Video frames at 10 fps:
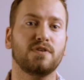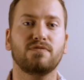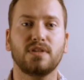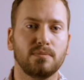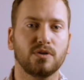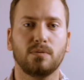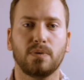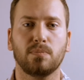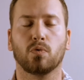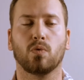50 million
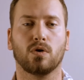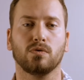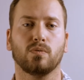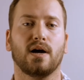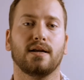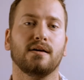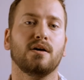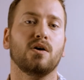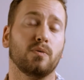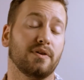people worldwide,
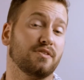with